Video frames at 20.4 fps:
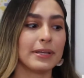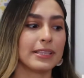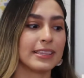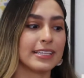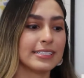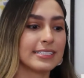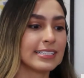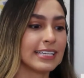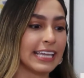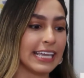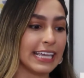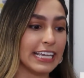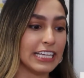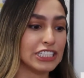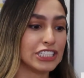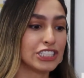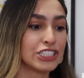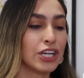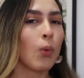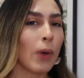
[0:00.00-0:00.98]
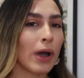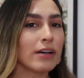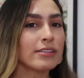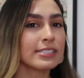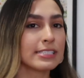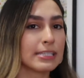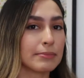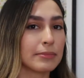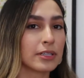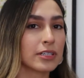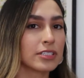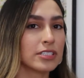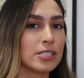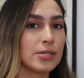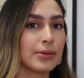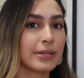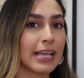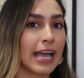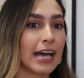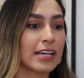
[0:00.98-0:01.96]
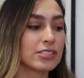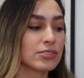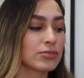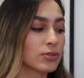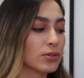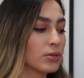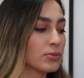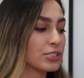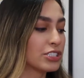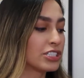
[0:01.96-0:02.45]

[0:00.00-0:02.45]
but this quiche, well, similar to a casserole,